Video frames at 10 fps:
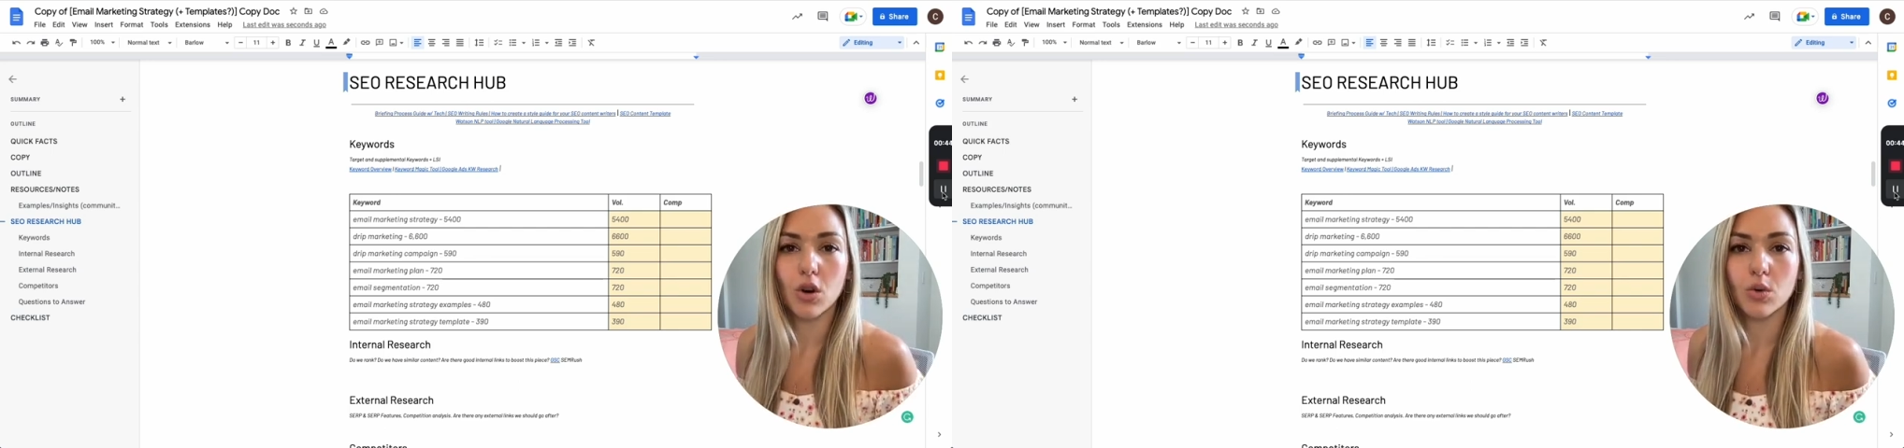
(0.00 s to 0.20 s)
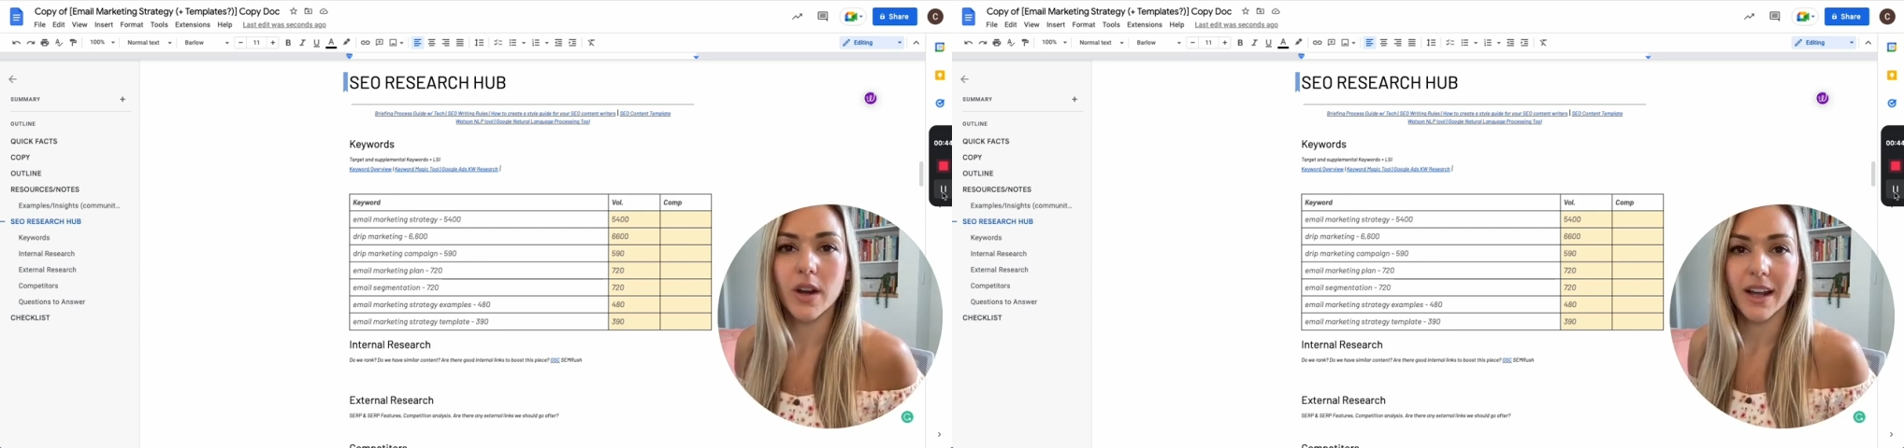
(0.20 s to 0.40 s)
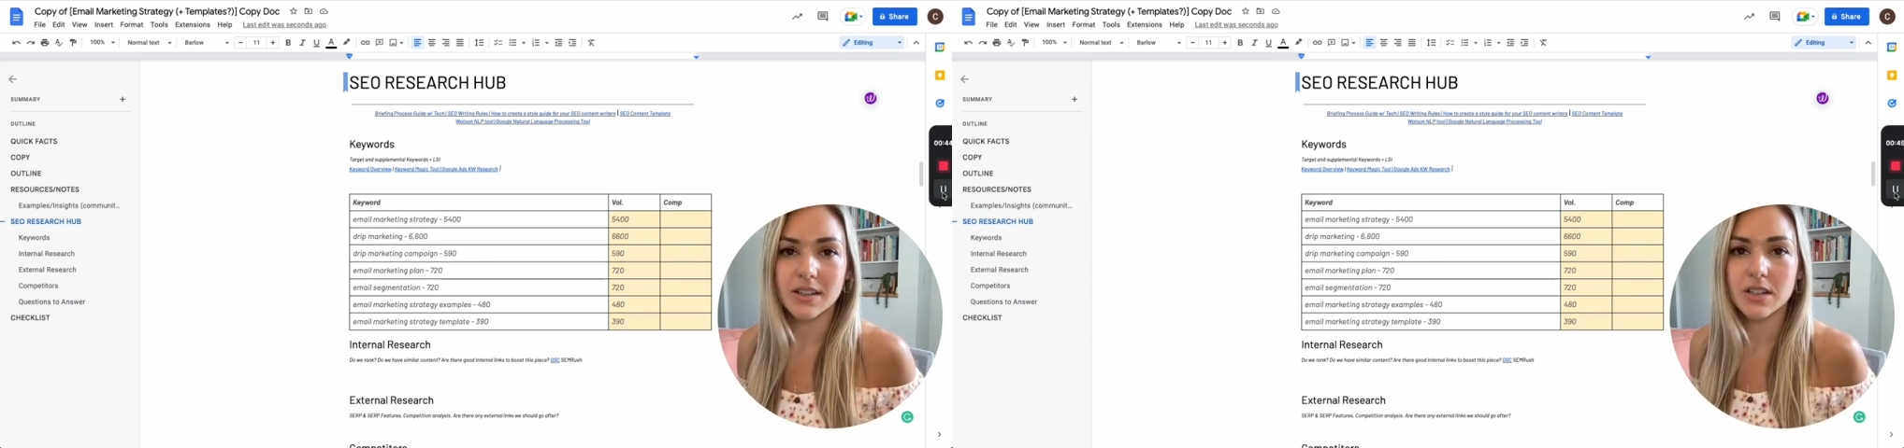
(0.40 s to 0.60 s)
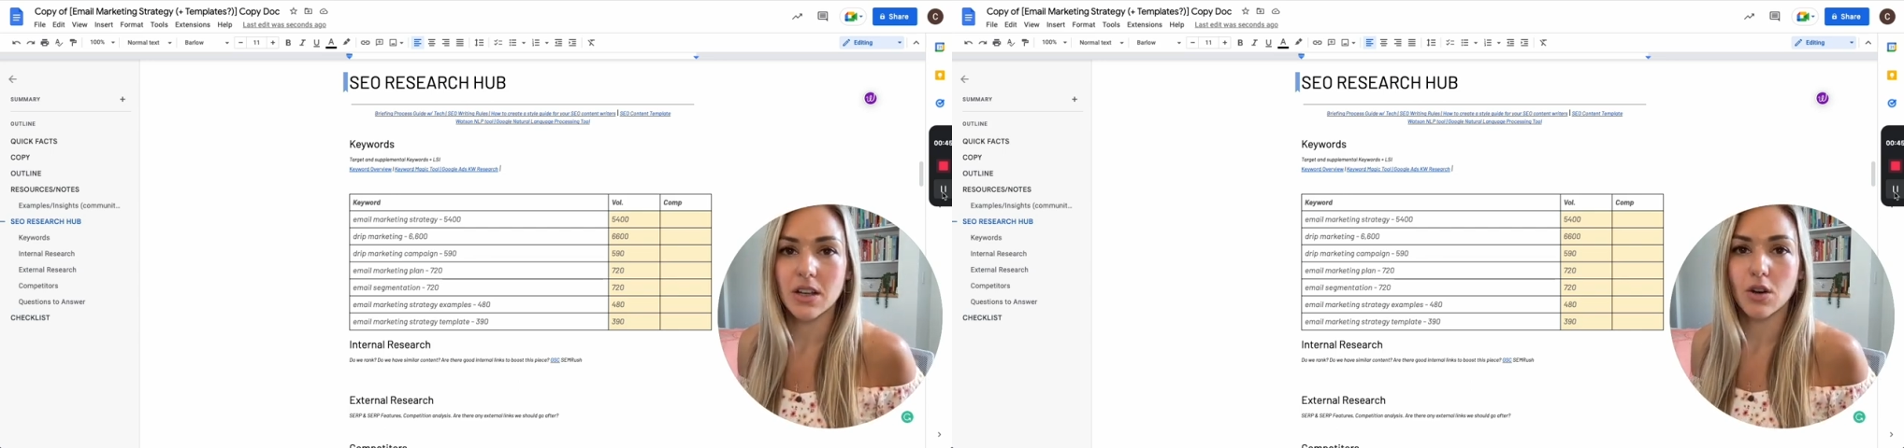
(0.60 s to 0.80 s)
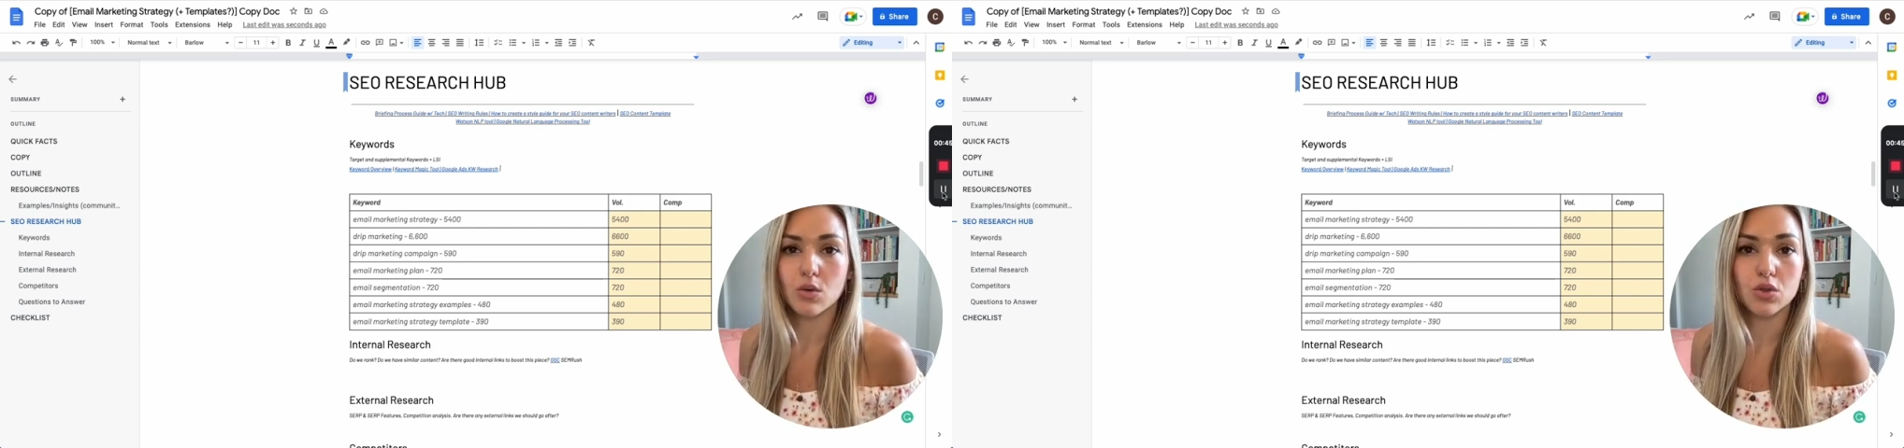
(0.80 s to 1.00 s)
own
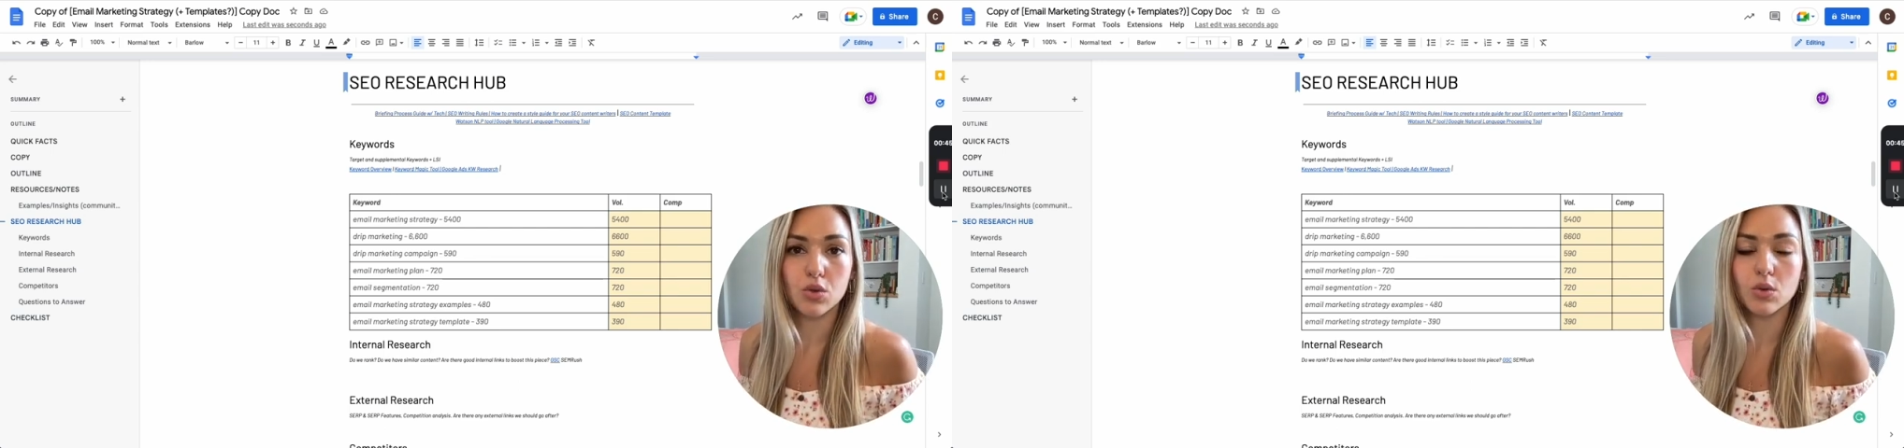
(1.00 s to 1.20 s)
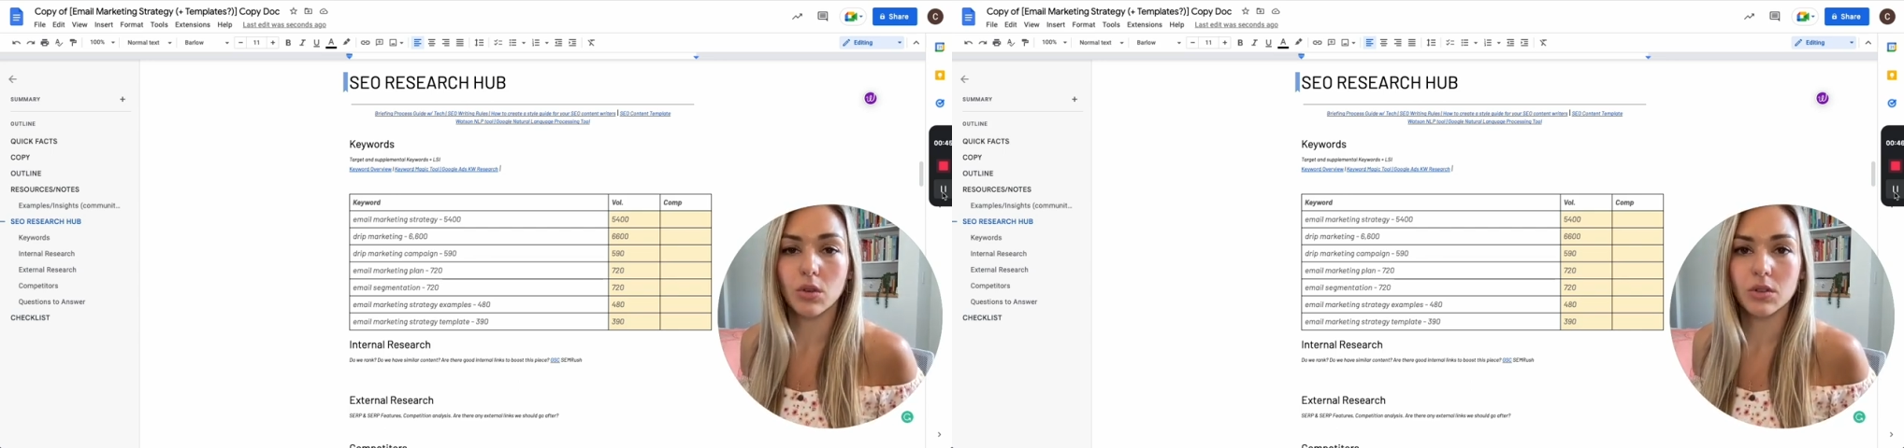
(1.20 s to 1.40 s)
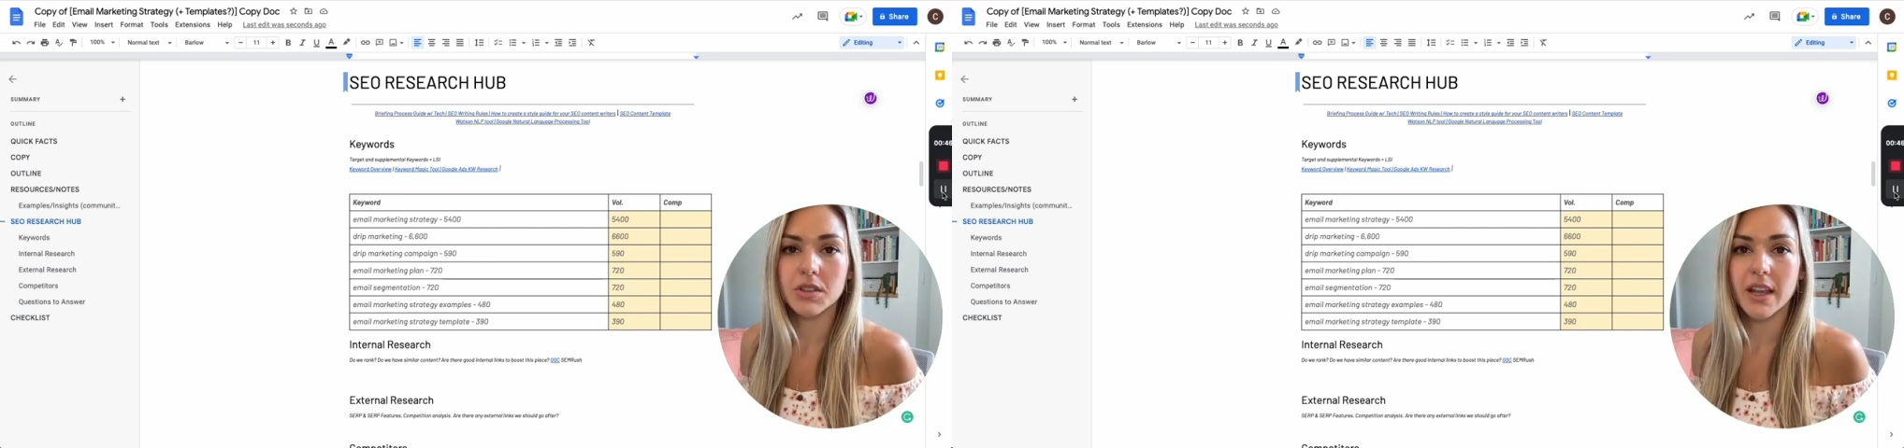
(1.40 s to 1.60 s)
SEO tools